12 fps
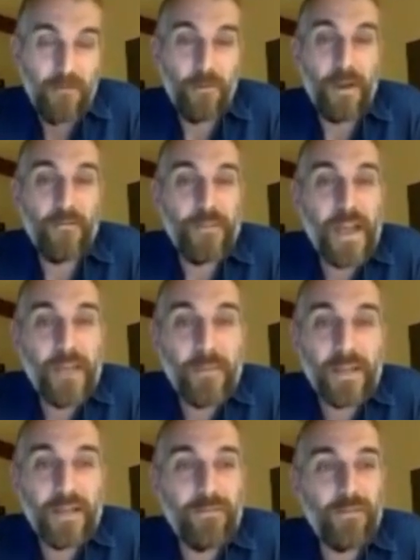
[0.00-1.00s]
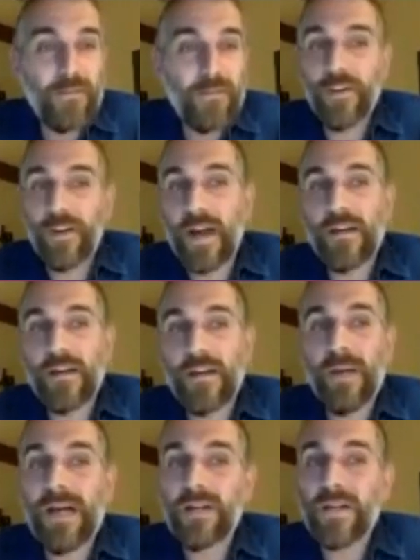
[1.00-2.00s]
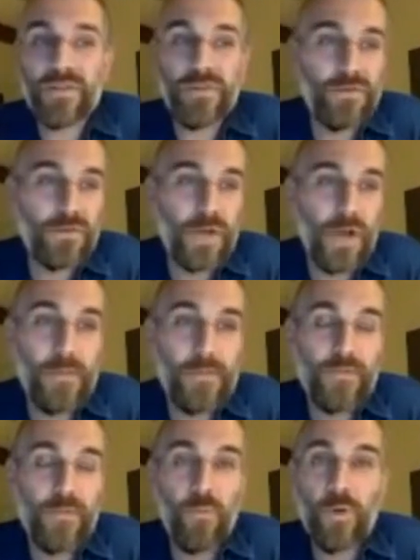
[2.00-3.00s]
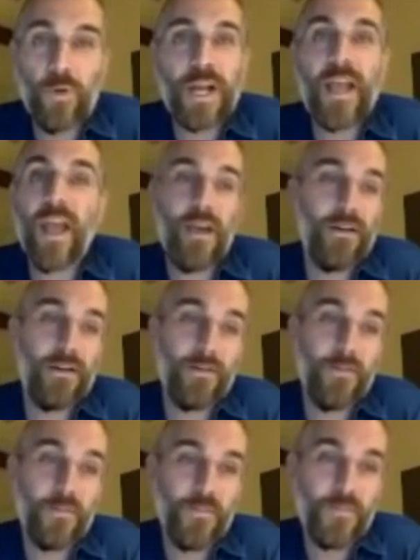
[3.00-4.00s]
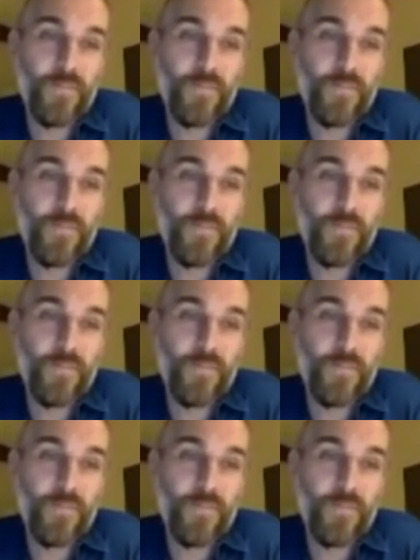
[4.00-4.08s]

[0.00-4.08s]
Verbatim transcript: for my family and for the forgotten Pashtun tribes from which I hail.